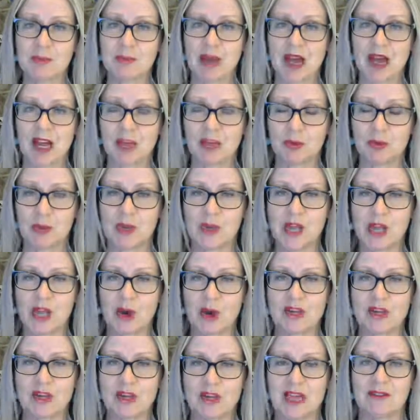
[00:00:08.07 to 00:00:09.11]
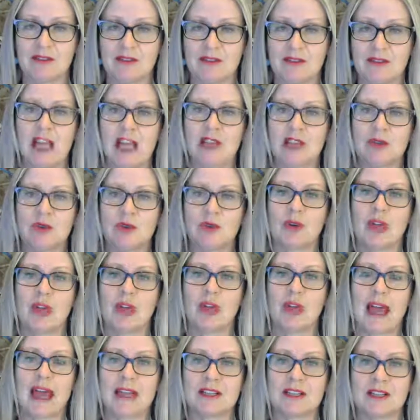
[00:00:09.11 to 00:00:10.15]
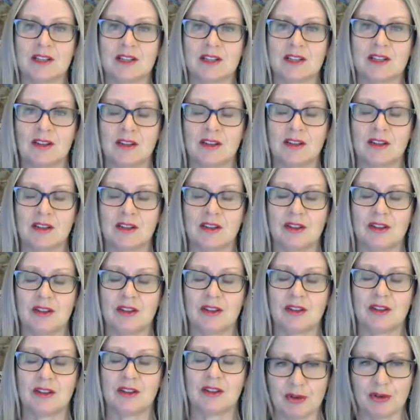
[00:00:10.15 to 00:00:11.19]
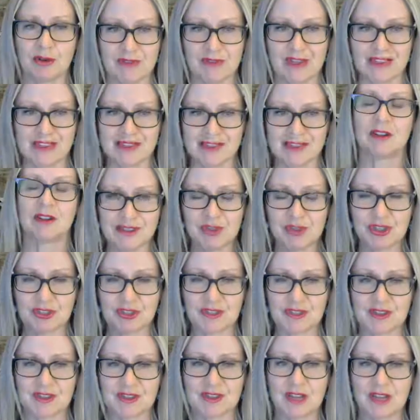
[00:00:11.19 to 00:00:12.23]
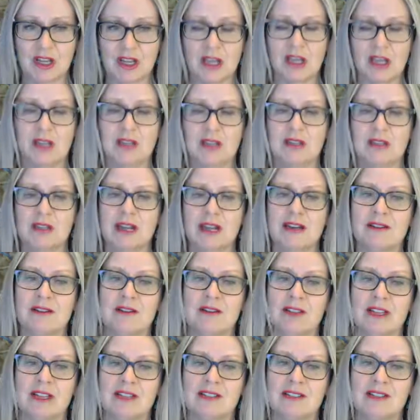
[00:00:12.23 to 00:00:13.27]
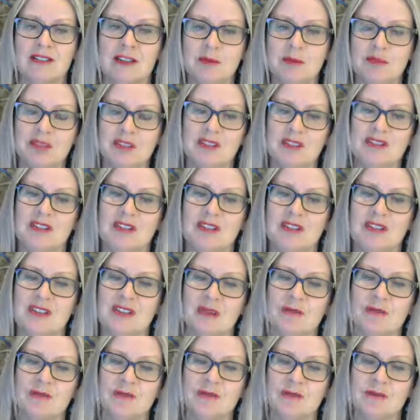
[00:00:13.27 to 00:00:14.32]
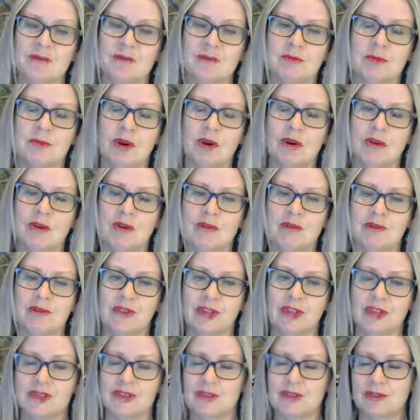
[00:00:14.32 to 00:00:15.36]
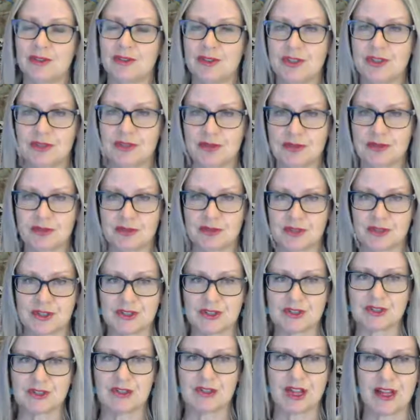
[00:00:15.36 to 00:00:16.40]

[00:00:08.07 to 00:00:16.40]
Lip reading: part we are going to have a look at the notion of exemptions. Now, exemptions in the form of exclusion clauses